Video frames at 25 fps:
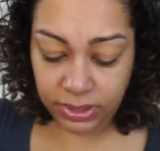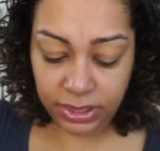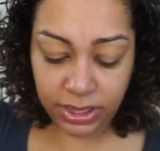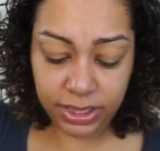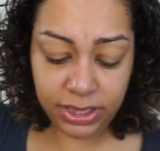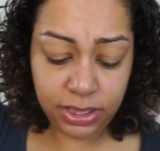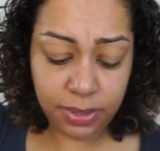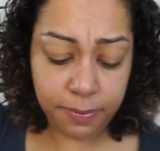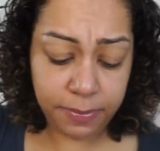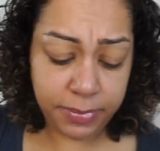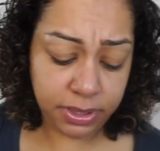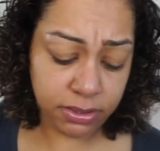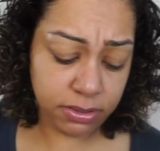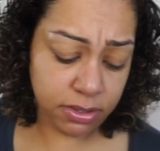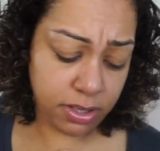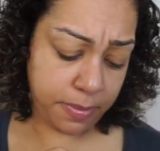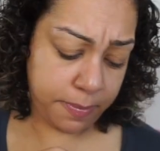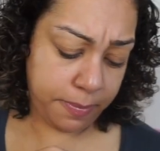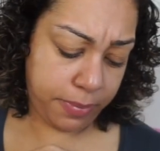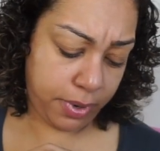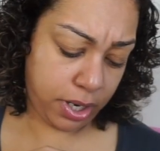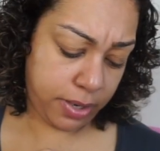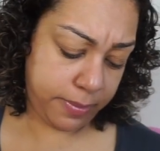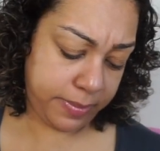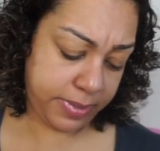In the middle
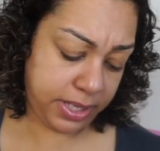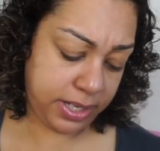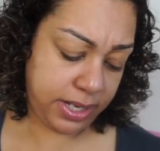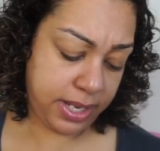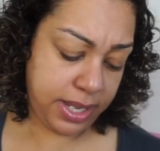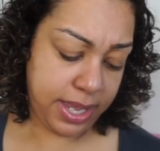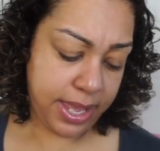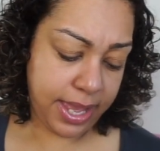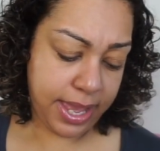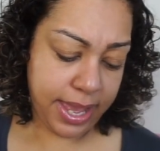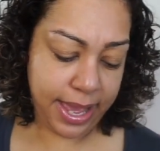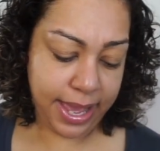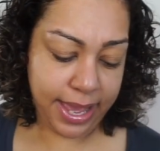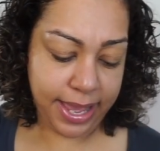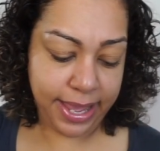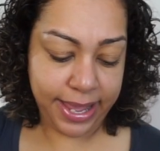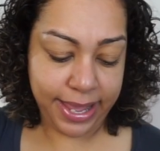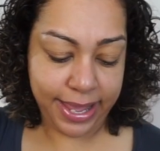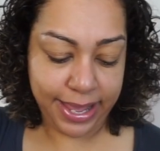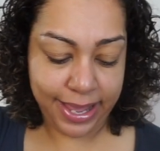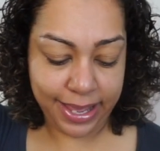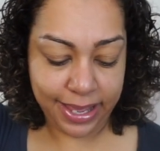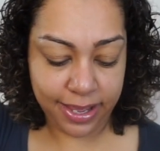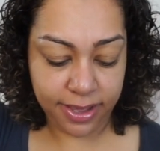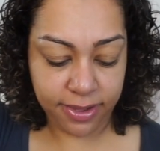compartment, I
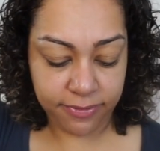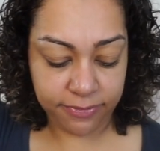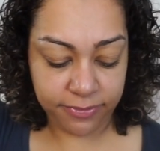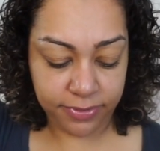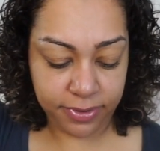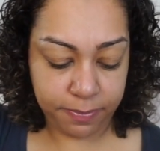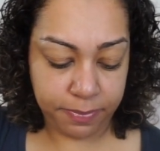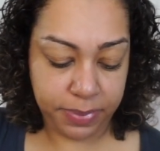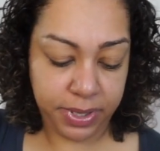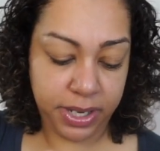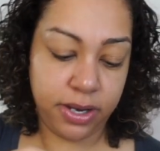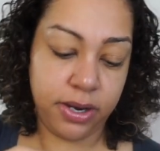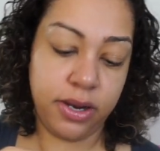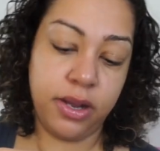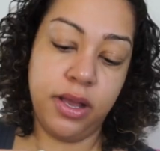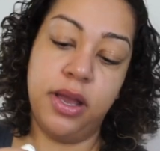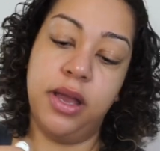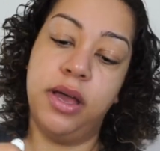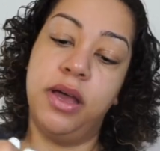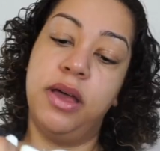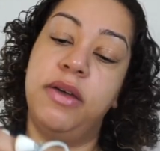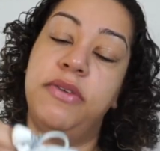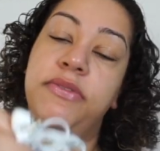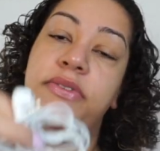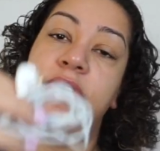have a pair
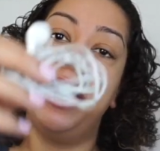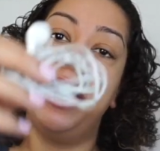of